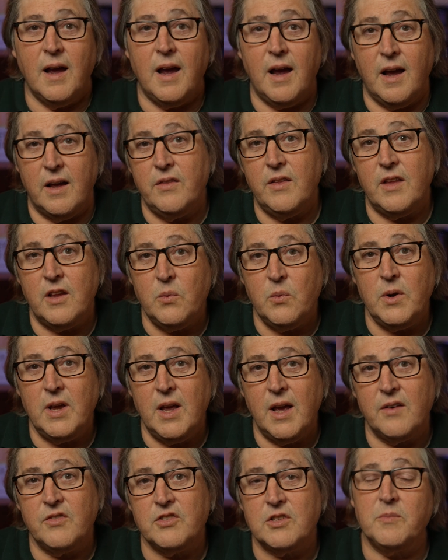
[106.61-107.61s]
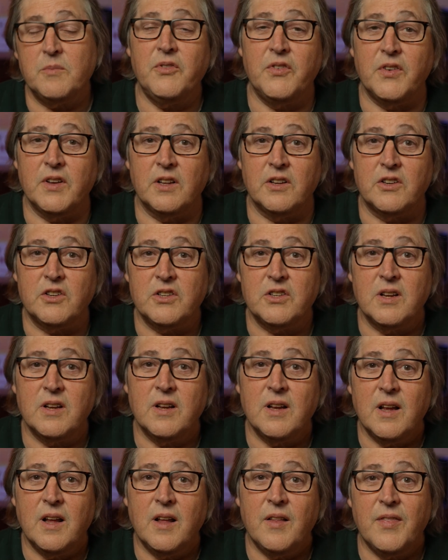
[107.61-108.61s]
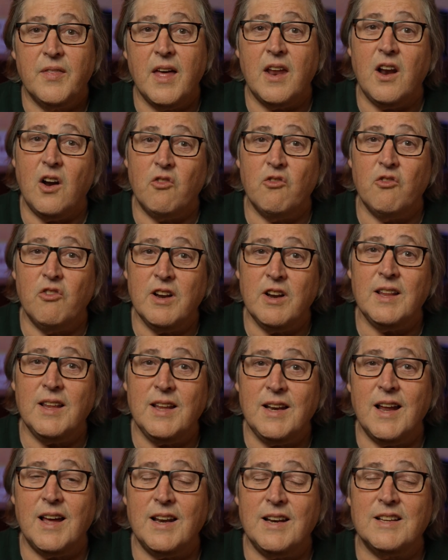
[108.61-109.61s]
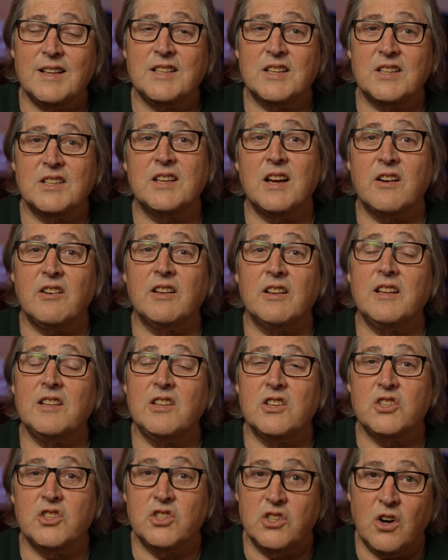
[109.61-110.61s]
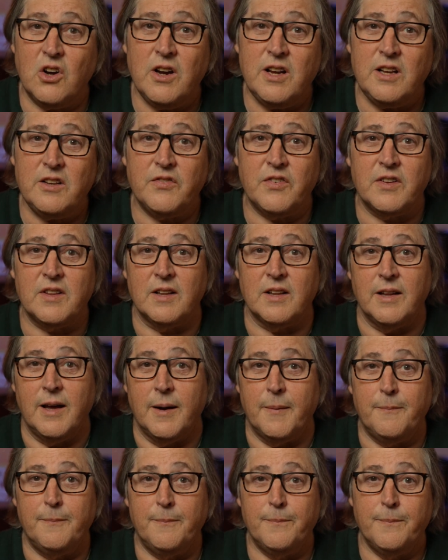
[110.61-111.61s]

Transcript: And then we have some fillers that are really not necessarily designed for the lip,